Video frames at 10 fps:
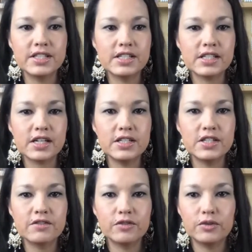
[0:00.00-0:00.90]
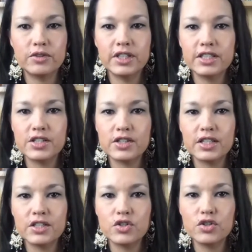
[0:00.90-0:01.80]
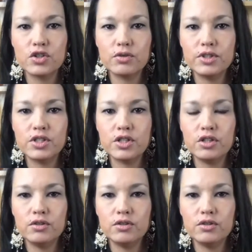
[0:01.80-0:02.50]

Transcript: size for it so I can show it to you